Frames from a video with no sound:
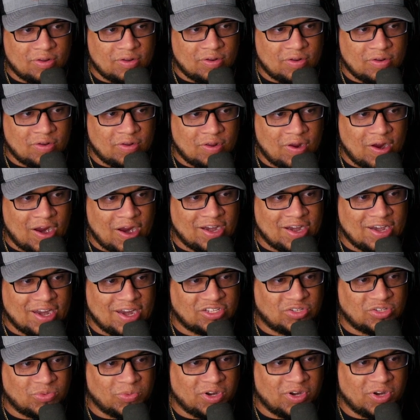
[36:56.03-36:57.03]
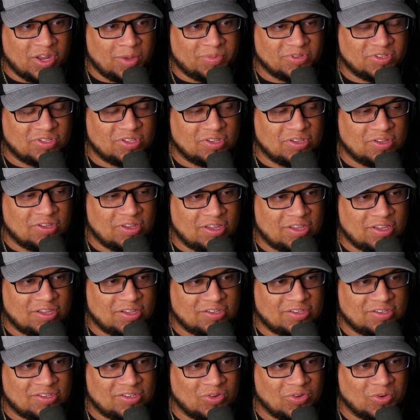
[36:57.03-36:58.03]
right, next one up
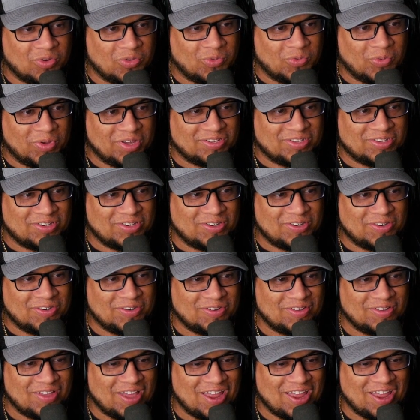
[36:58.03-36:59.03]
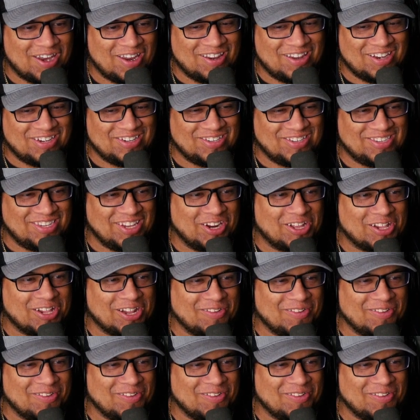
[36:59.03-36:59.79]
is Northwestern. Did you see the clip